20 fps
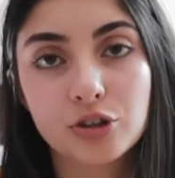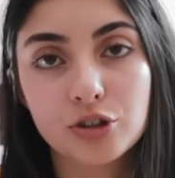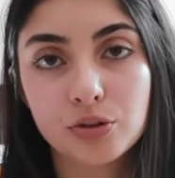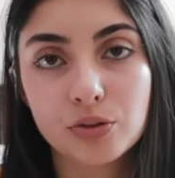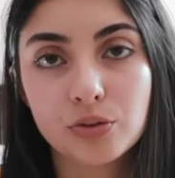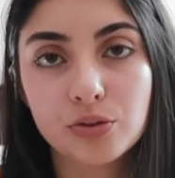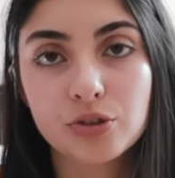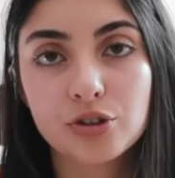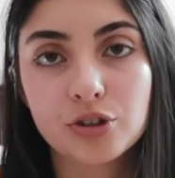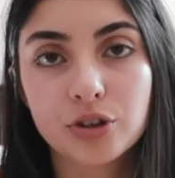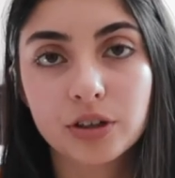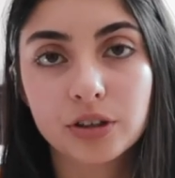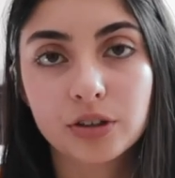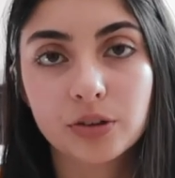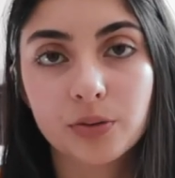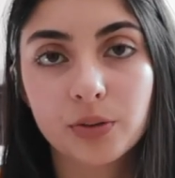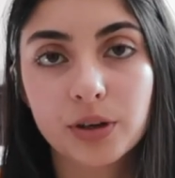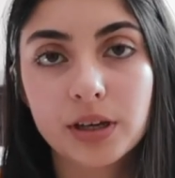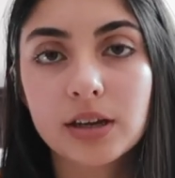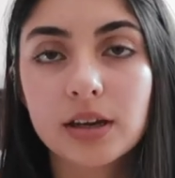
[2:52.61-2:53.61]
do during
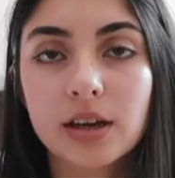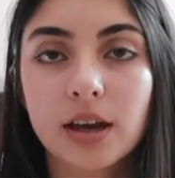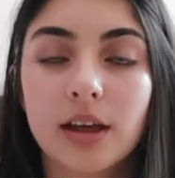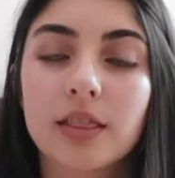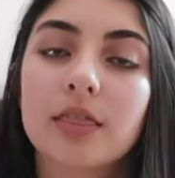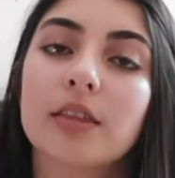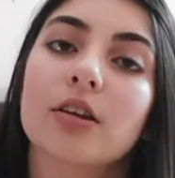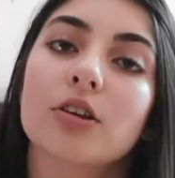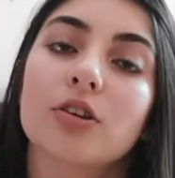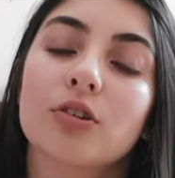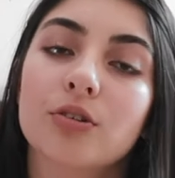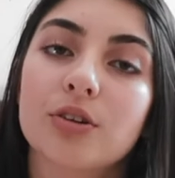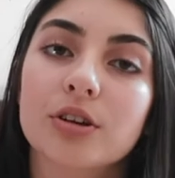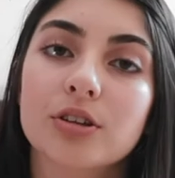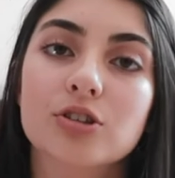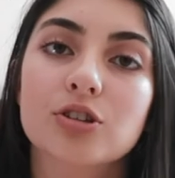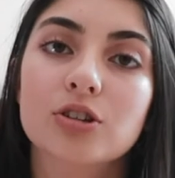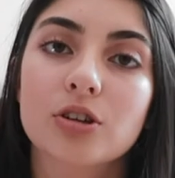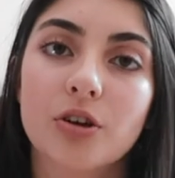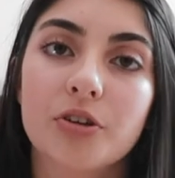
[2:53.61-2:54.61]
the week and then you
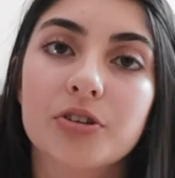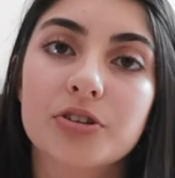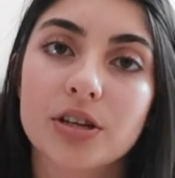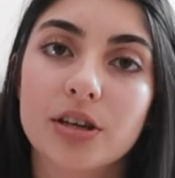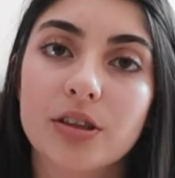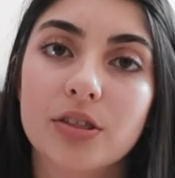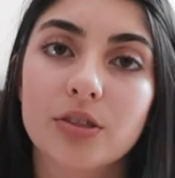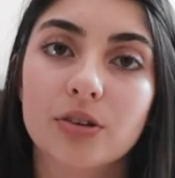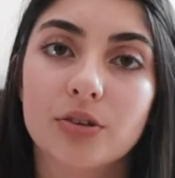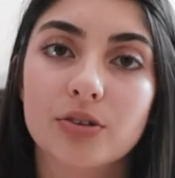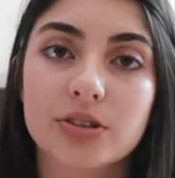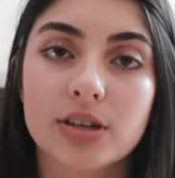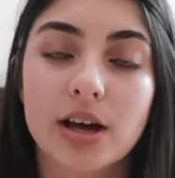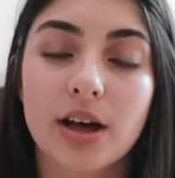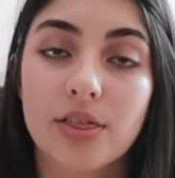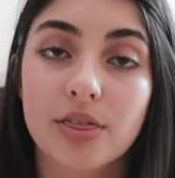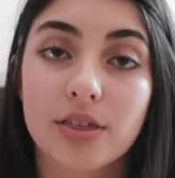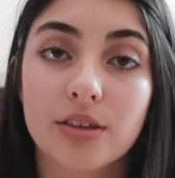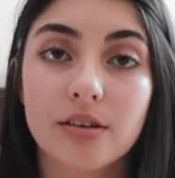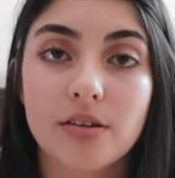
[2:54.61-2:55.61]
can slot in those
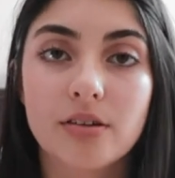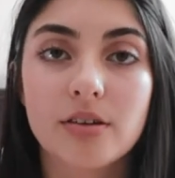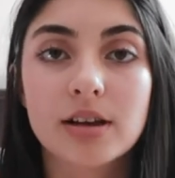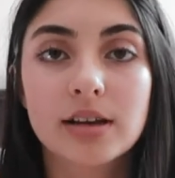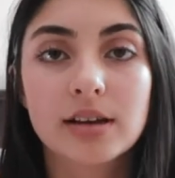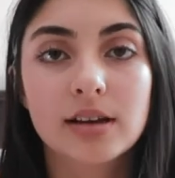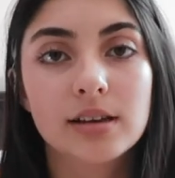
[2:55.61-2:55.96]
other